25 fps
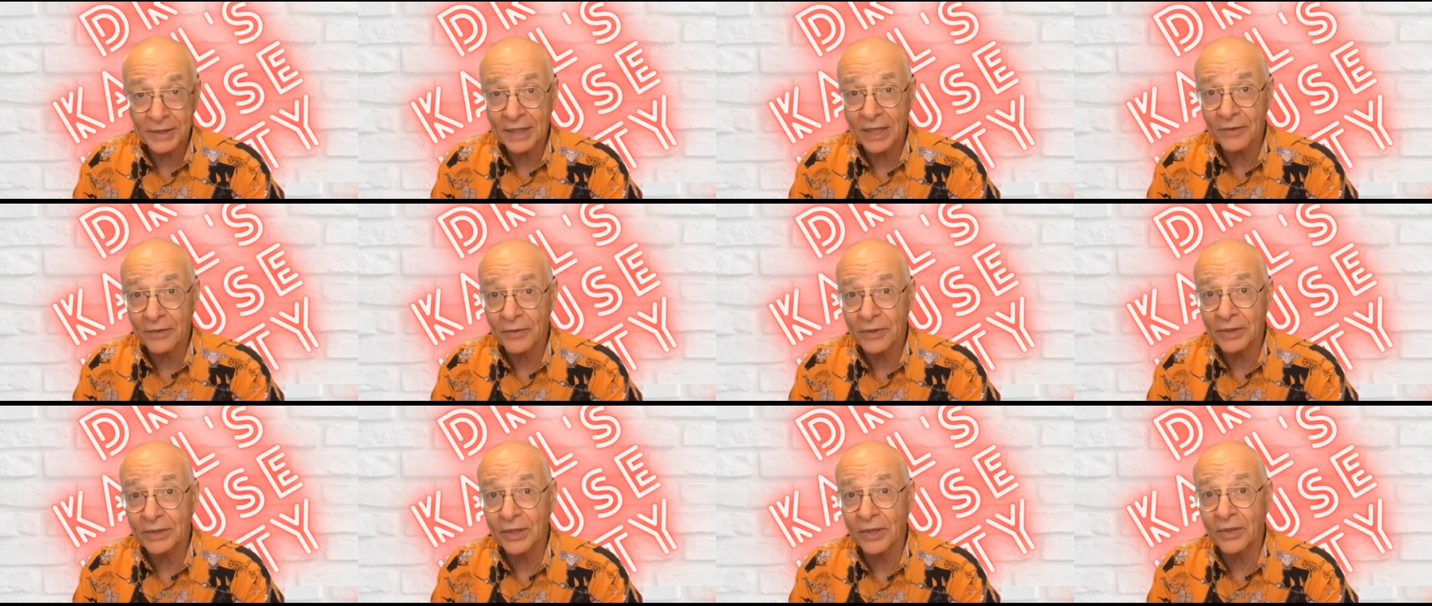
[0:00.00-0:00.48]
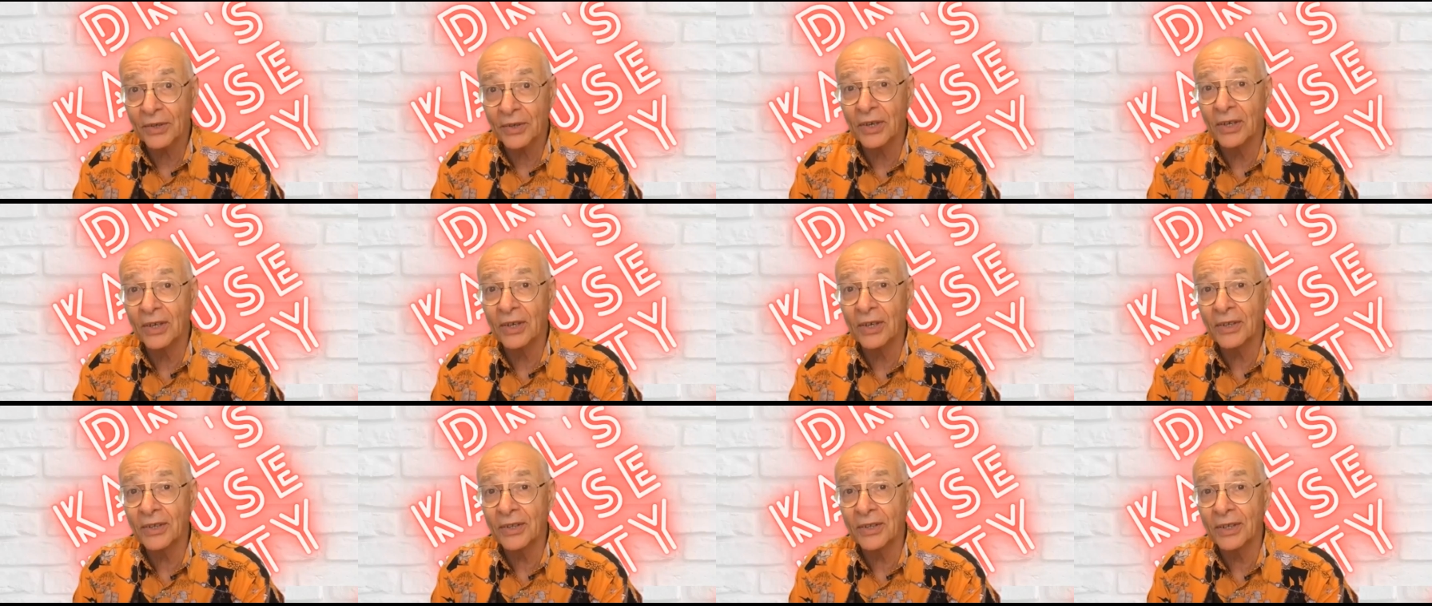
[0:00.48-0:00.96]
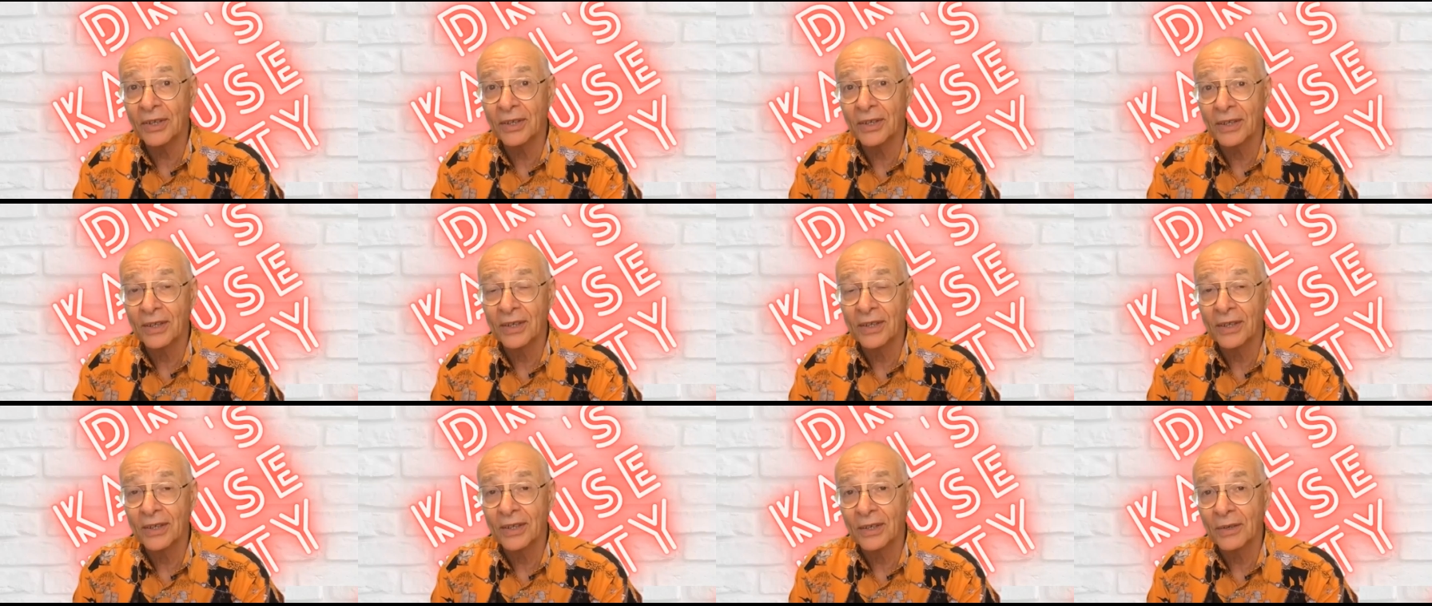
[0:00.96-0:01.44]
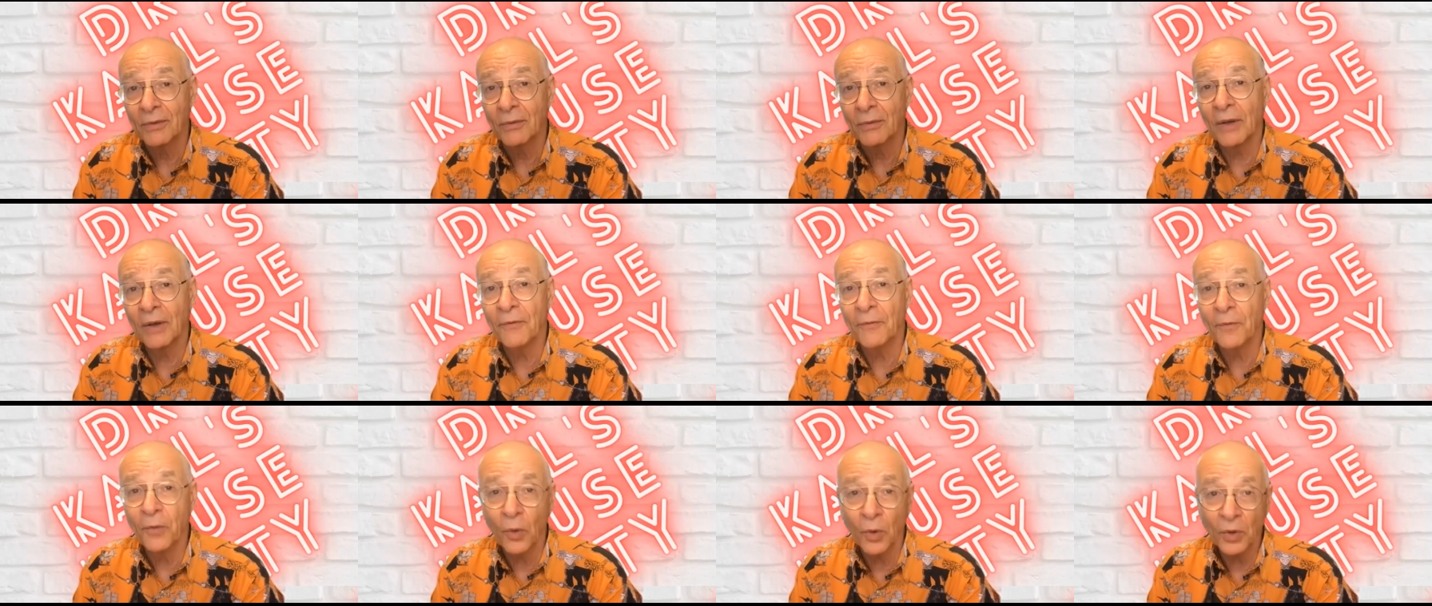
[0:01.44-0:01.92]
countries on earth,
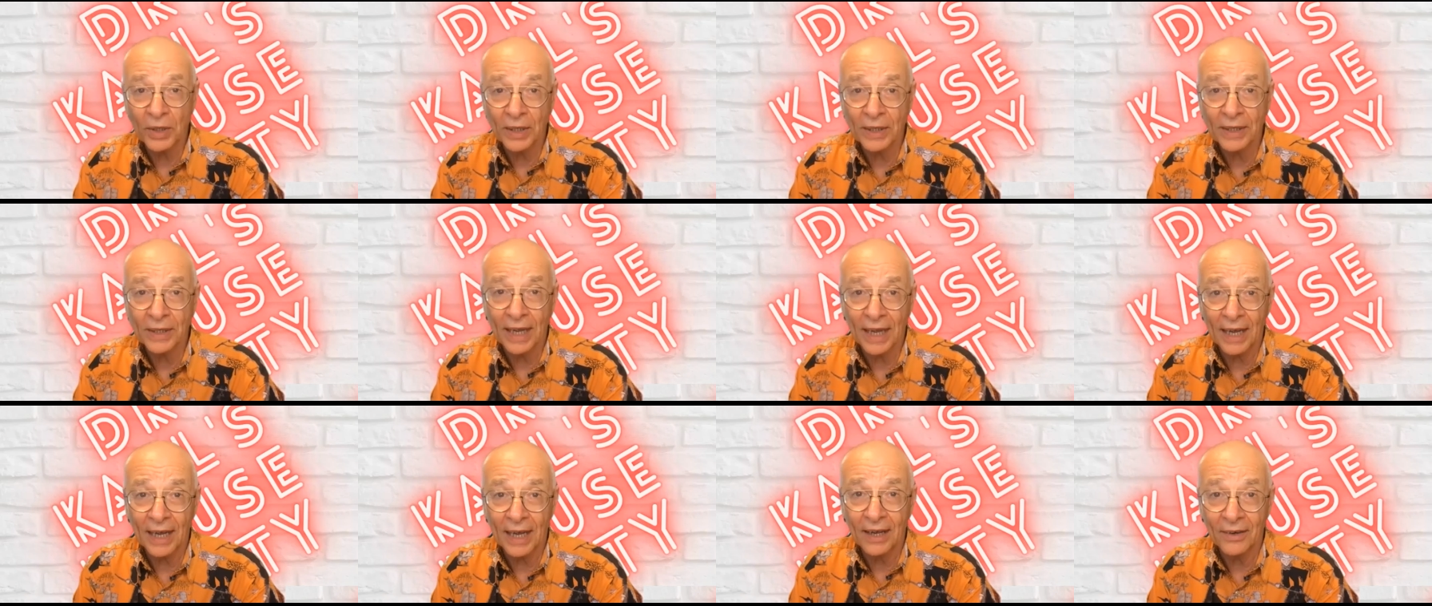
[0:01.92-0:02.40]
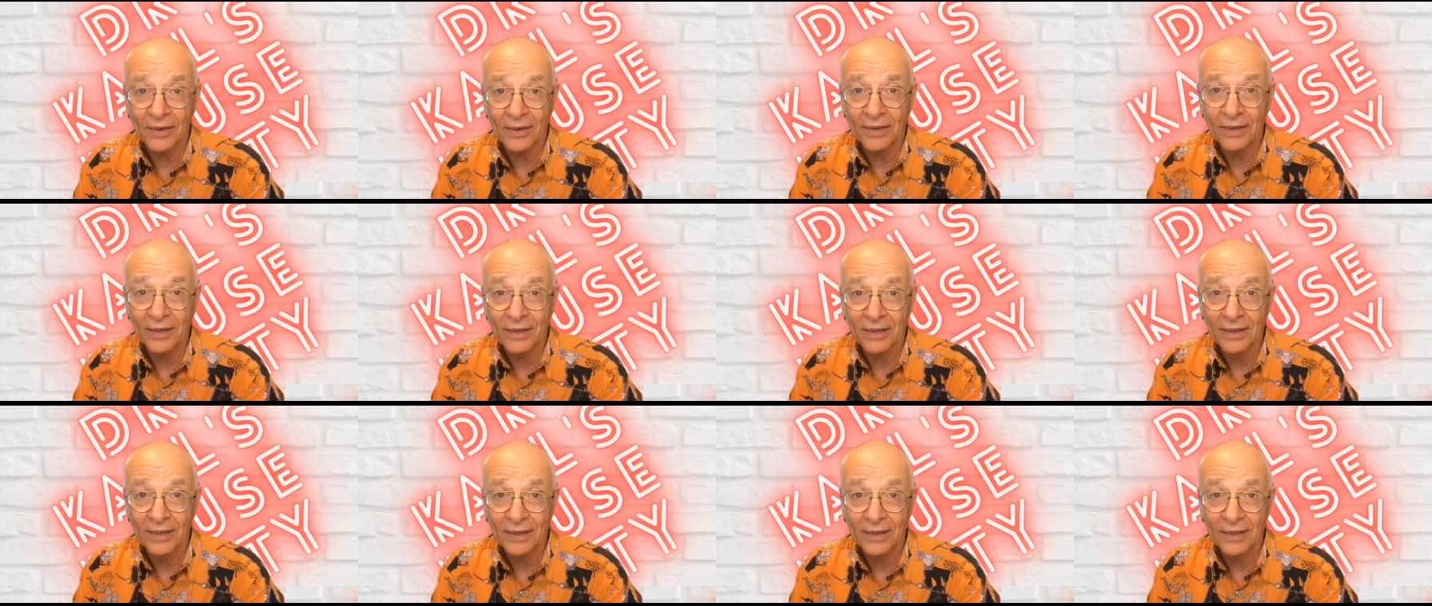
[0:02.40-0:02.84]
we're 40 down